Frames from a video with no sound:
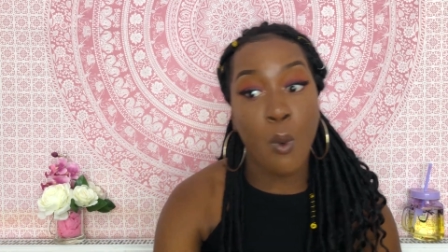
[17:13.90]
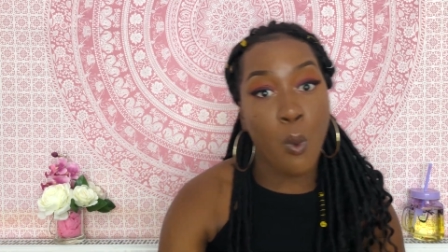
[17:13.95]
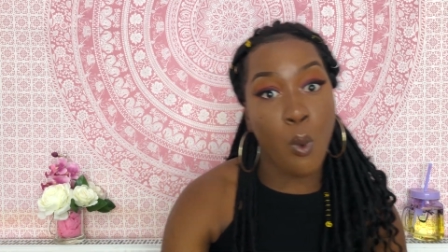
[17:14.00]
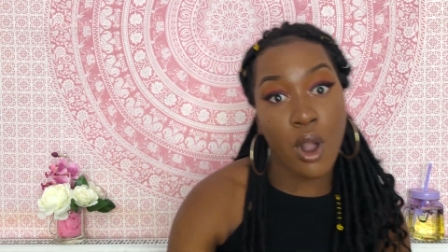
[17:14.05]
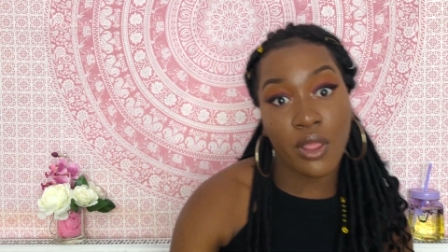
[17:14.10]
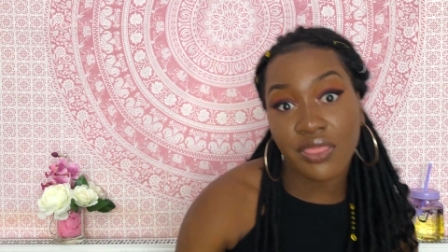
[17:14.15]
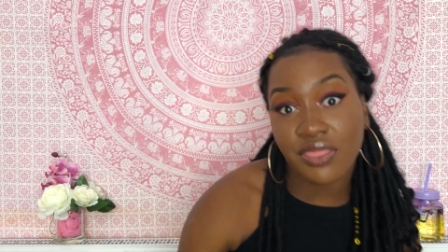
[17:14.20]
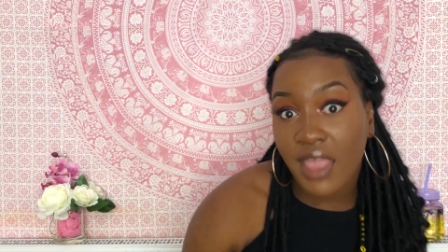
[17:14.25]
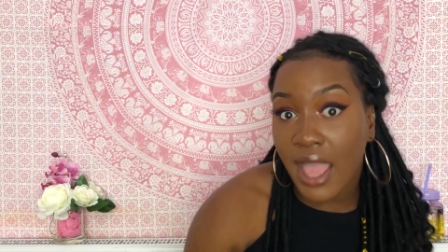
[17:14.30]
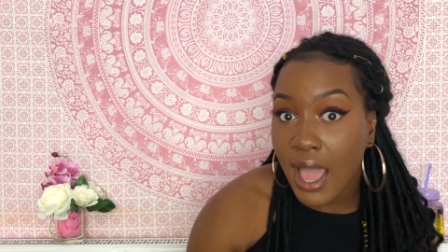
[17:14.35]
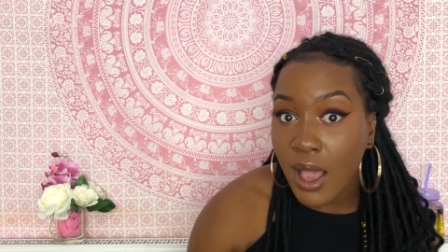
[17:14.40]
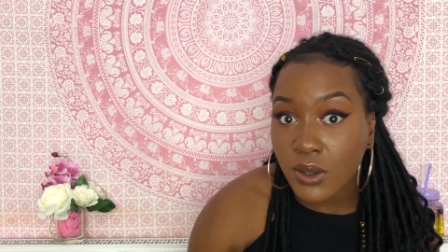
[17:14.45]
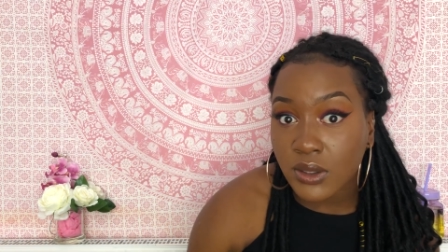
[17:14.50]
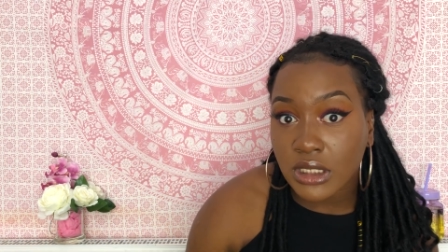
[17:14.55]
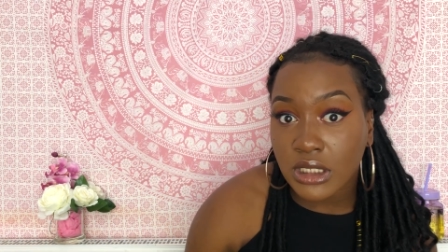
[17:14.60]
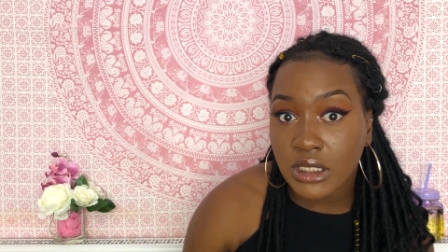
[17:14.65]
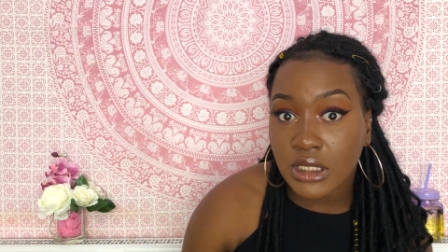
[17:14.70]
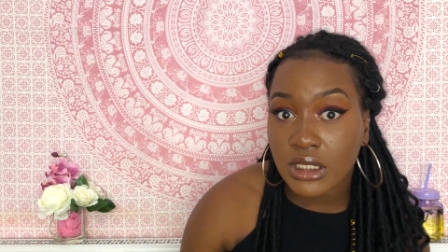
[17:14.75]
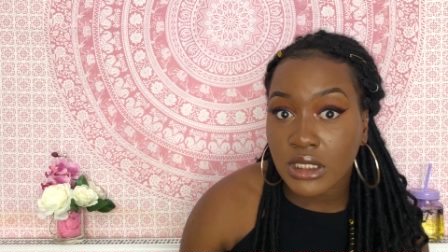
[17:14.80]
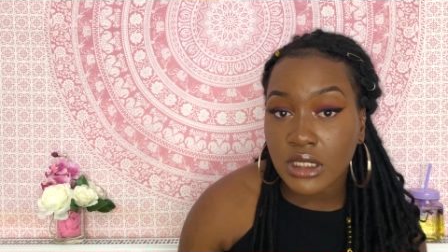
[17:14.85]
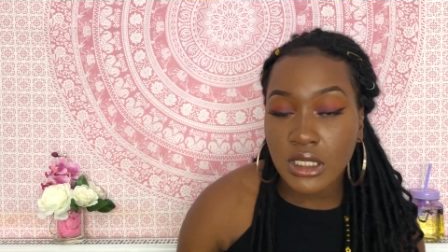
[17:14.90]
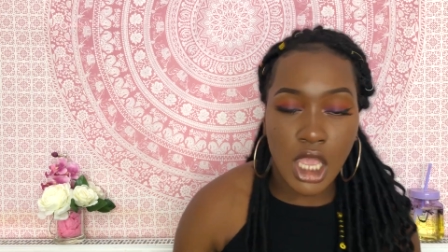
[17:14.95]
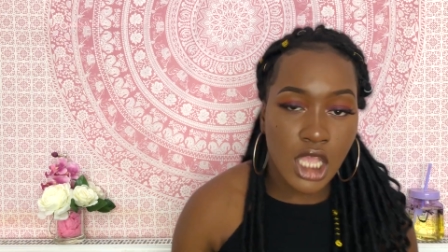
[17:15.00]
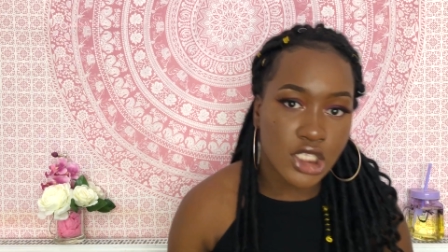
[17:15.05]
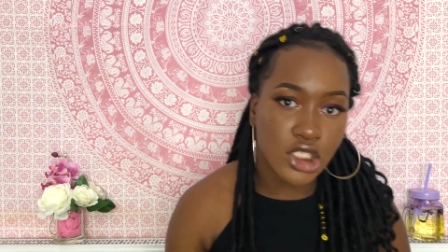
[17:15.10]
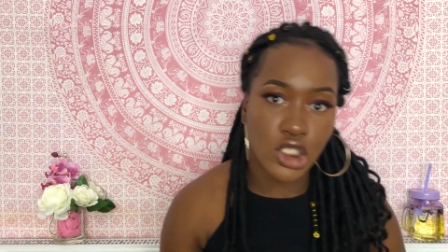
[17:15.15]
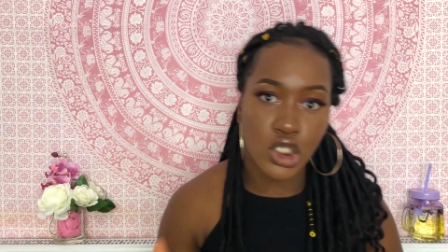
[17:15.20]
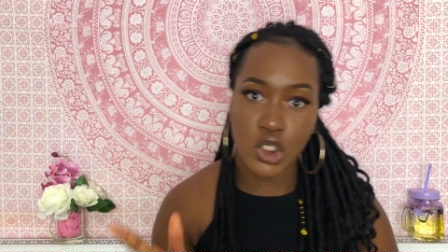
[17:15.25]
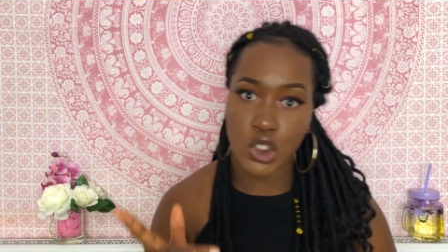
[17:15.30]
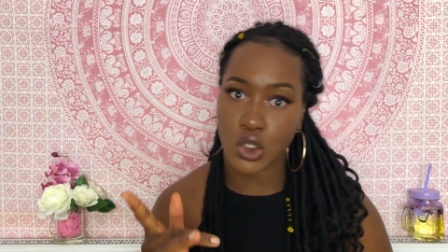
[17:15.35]
1,000
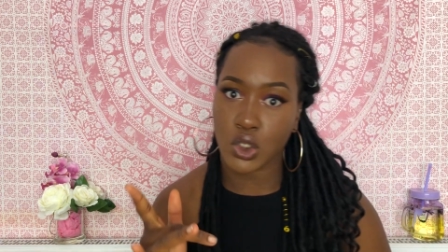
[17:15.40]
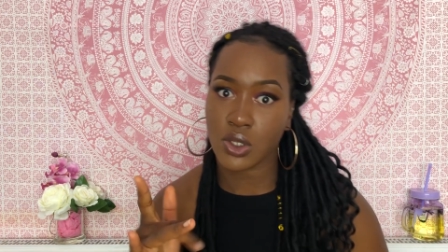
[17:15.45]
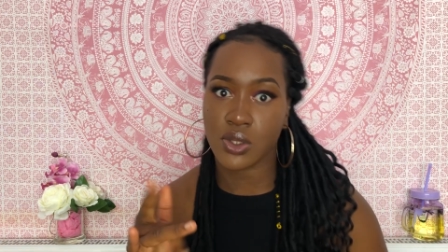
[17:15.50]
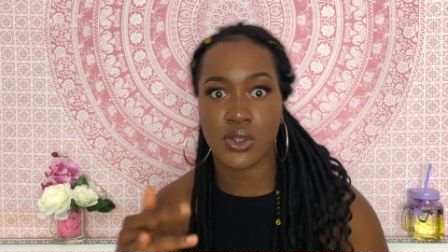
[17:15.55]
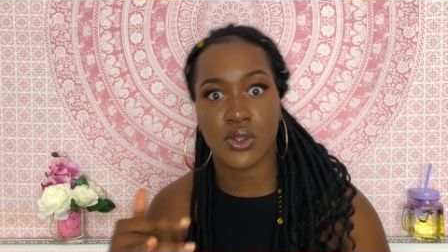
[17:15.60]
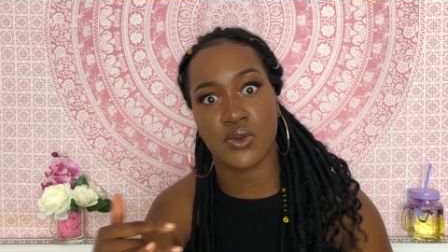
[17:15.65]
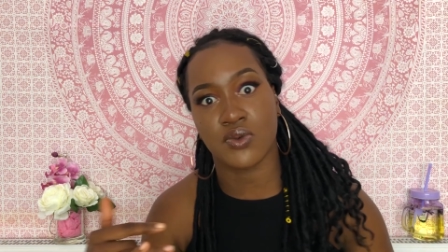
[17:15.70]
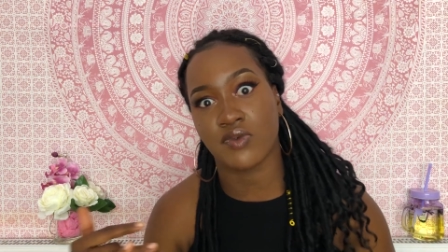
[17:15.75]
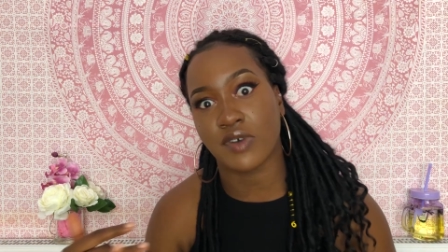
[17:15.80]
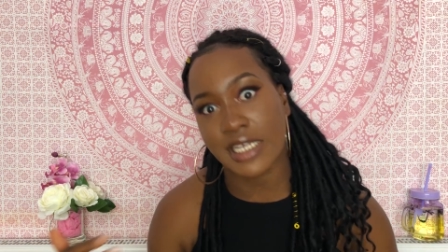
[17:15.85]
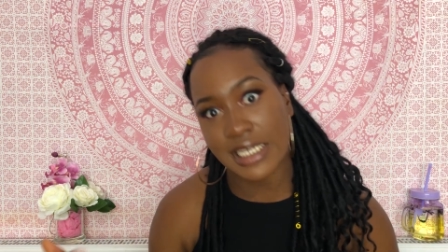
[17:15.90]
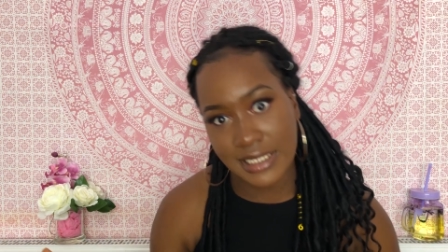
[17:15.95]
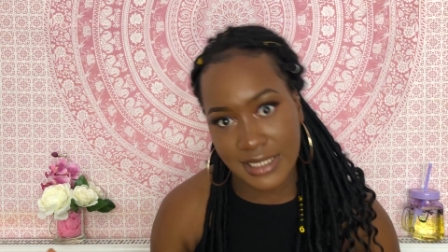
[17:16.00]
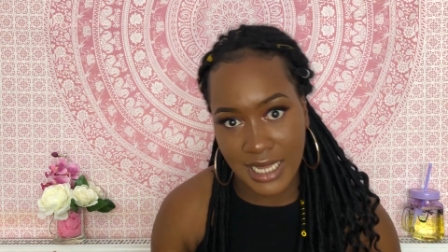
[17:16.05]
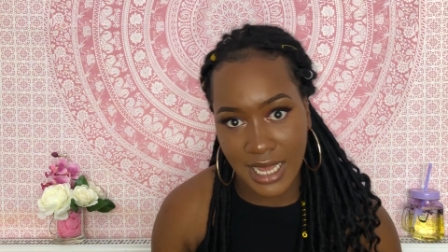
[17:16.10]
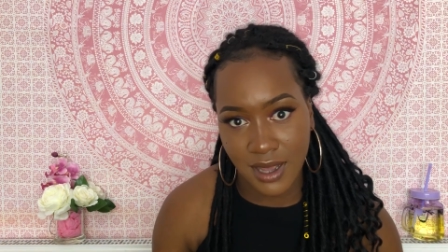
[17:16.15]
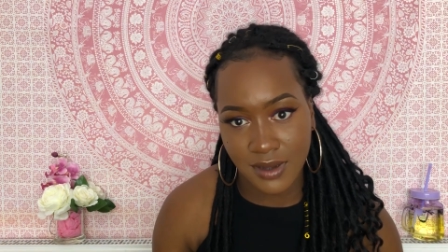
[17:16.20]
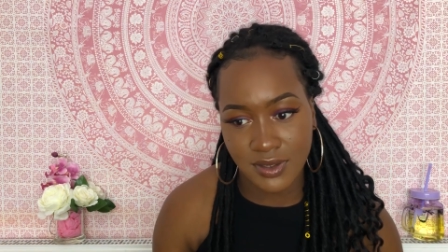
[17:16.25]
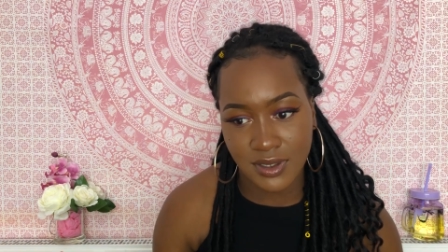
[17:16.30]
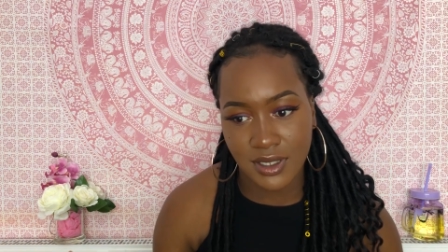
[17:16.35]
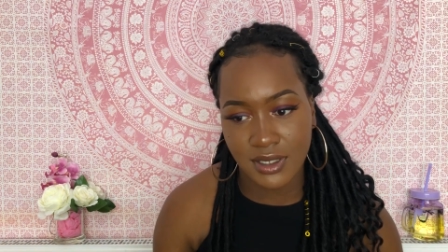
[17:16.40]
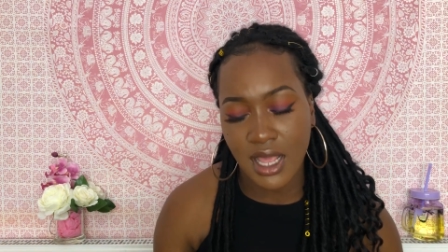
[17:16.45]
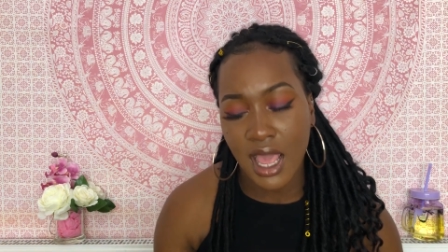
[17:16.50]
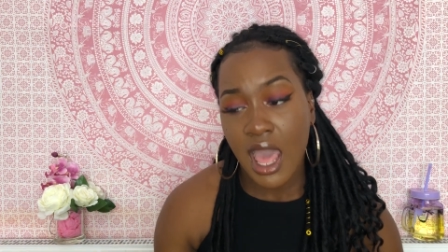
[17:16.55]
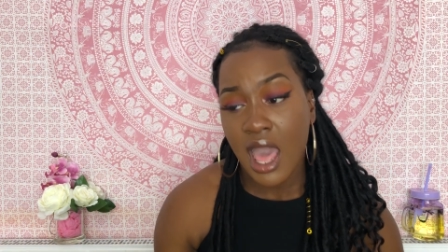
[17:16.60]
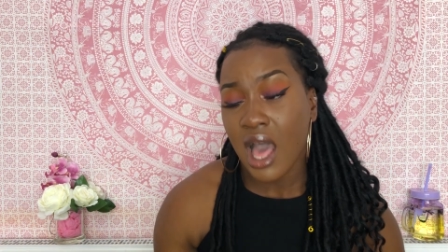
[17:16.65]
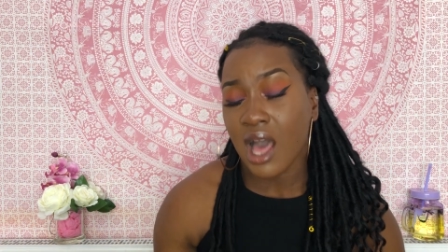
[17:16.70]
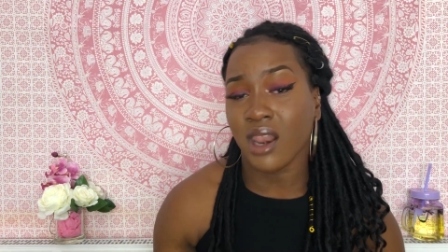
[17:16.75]
to 3,000,